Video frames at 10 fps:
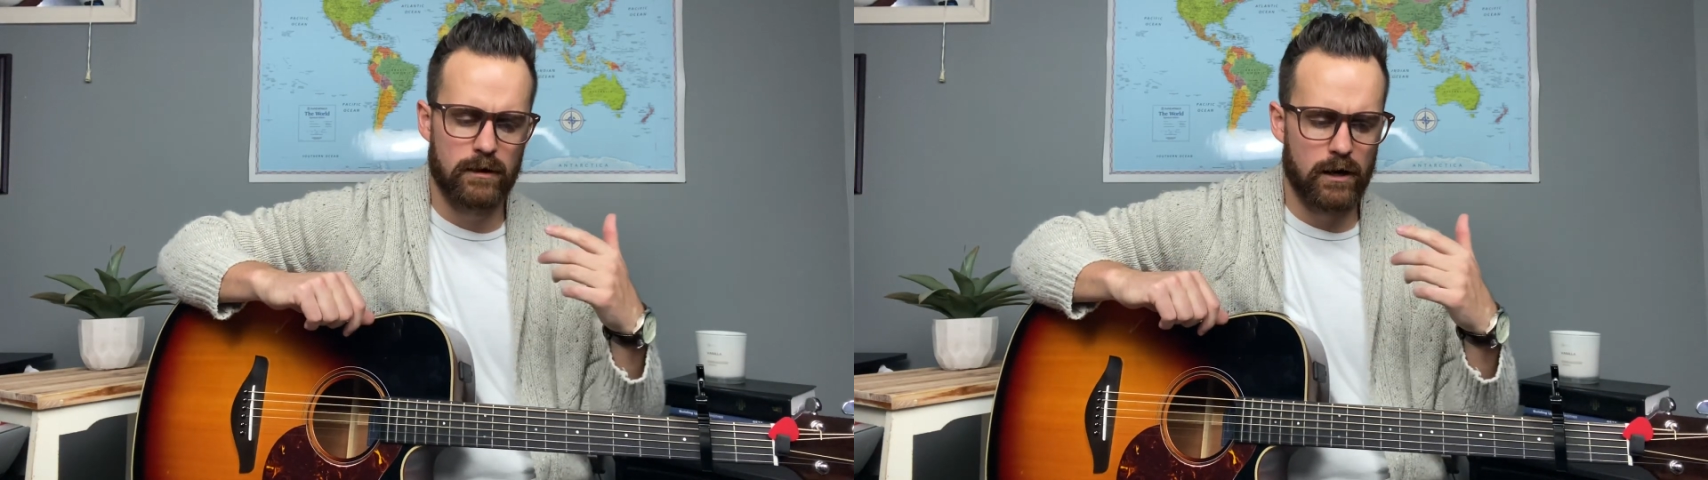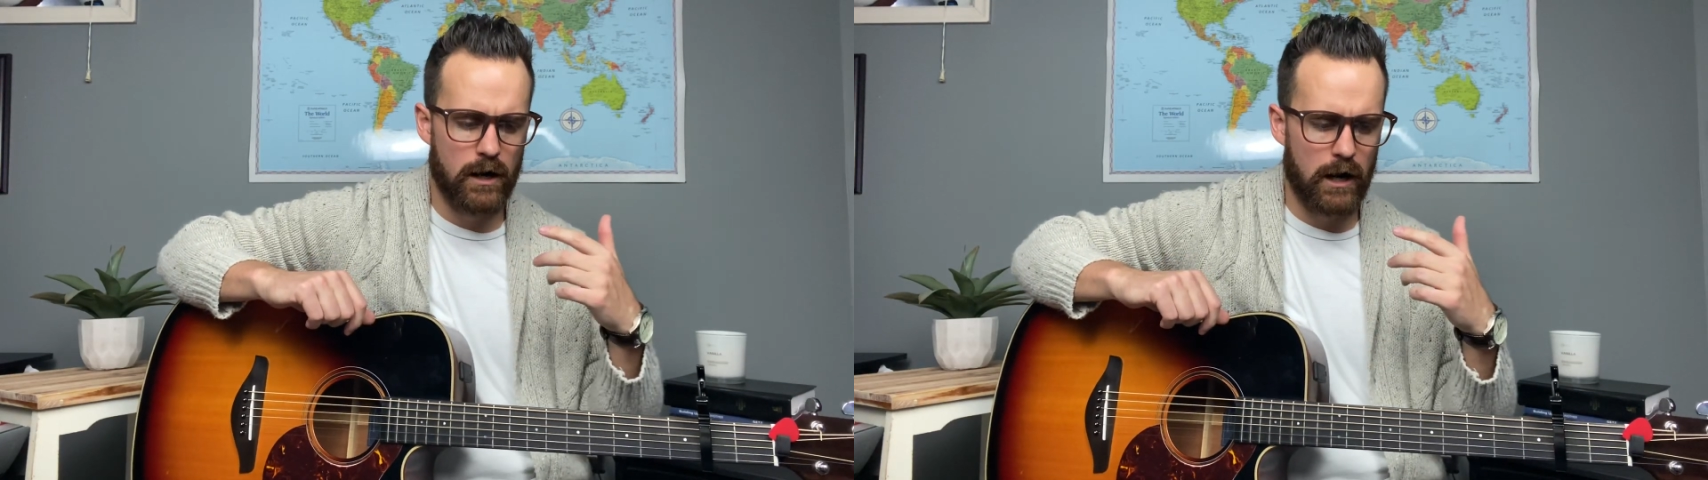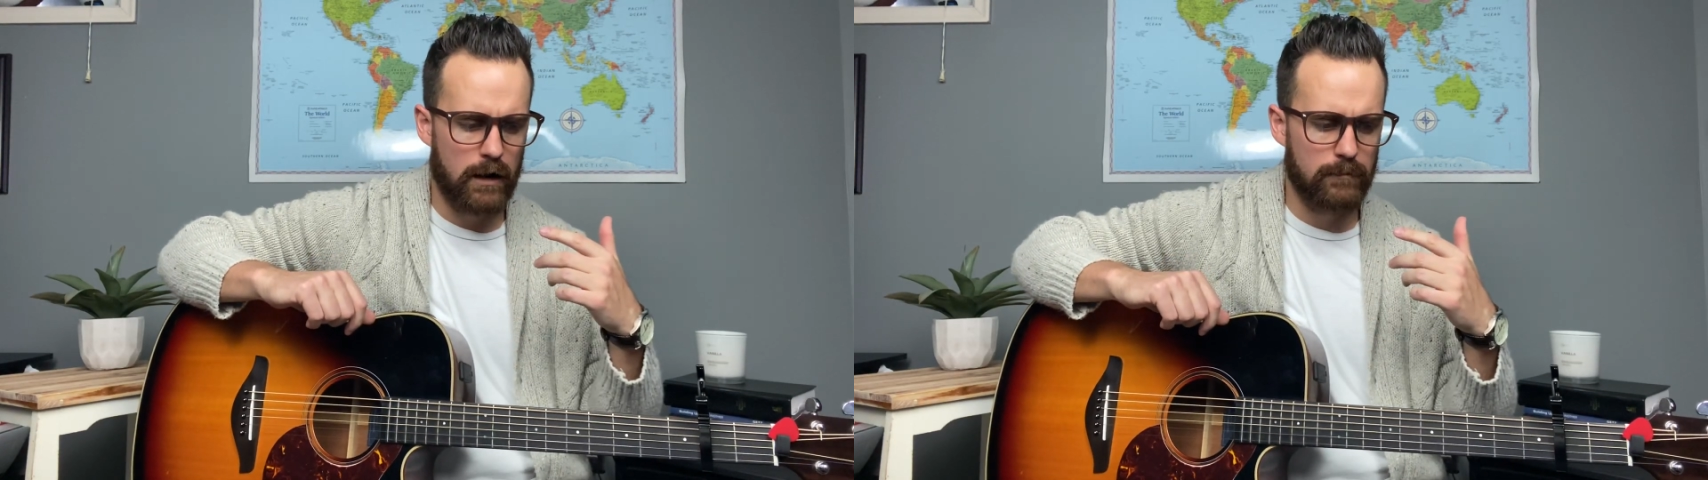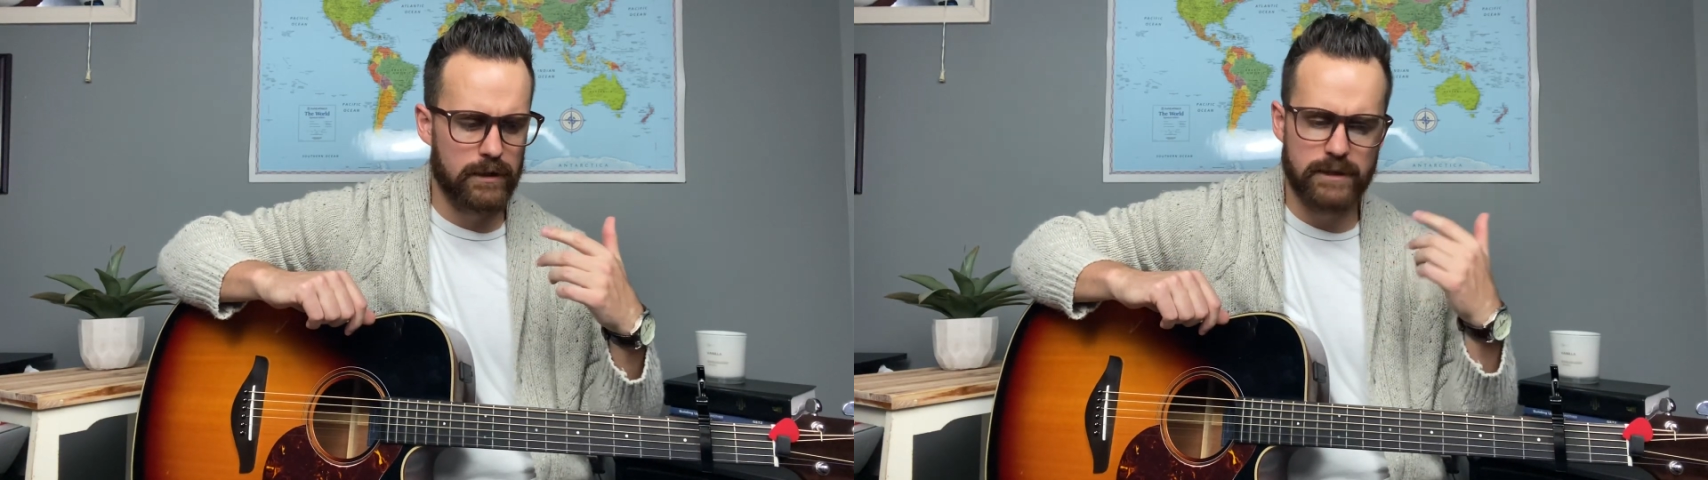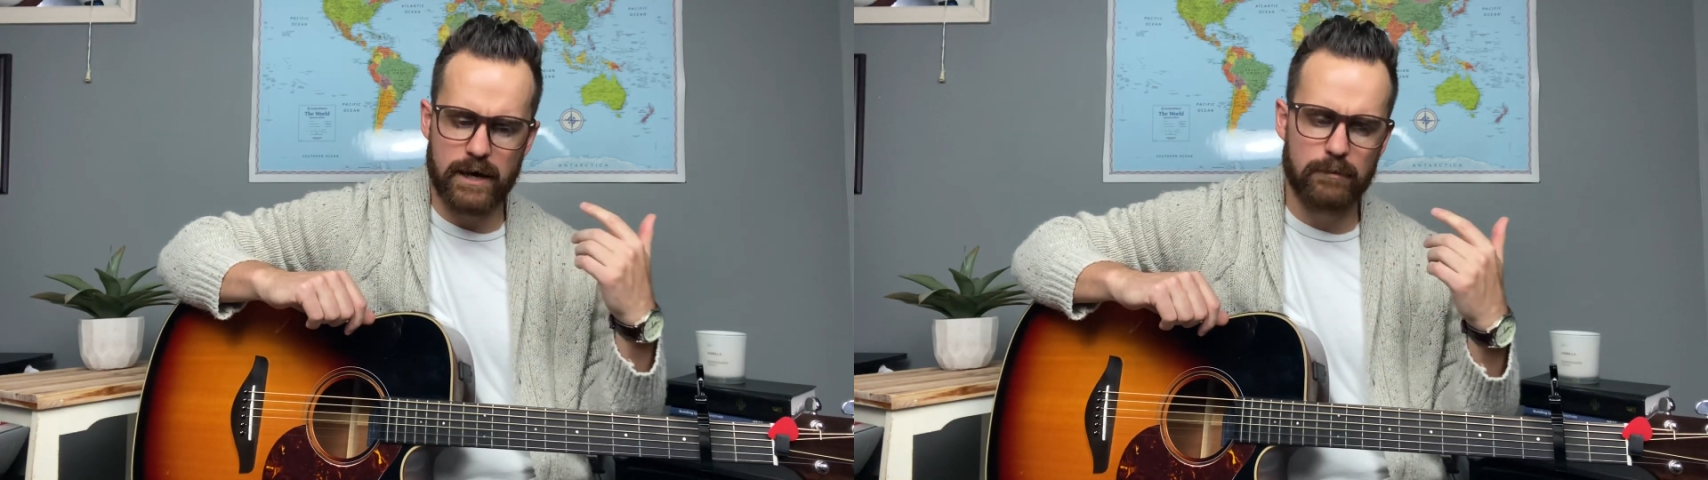
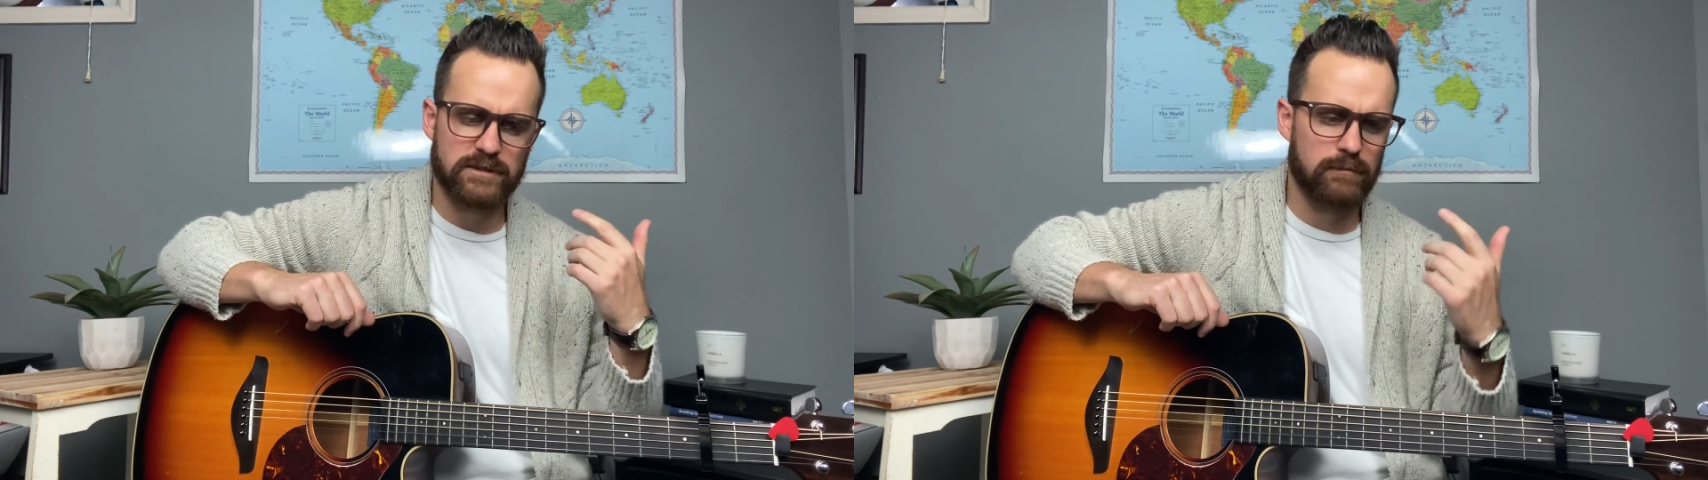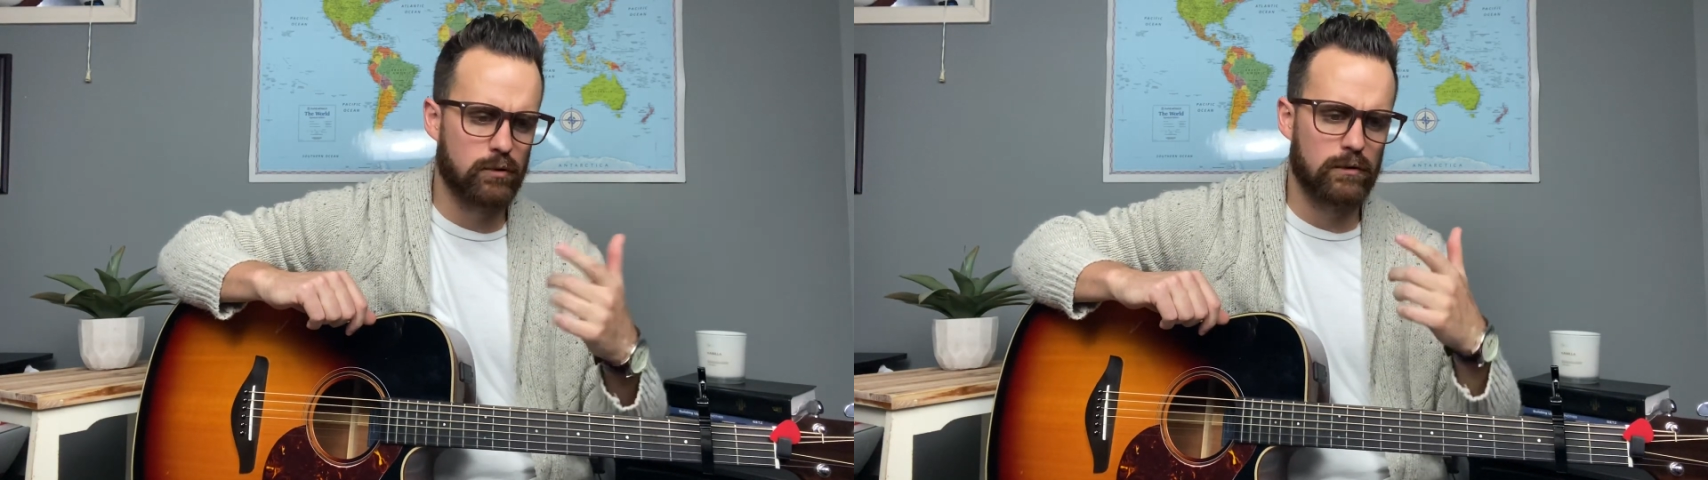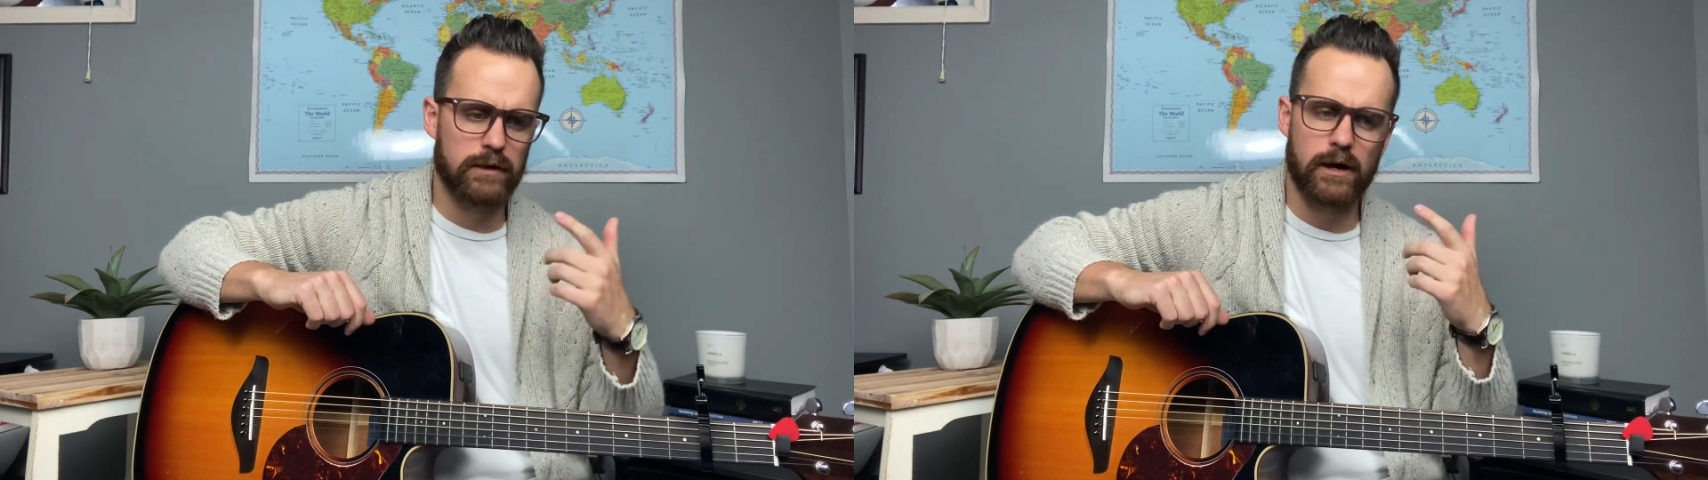And yeah, most importantly,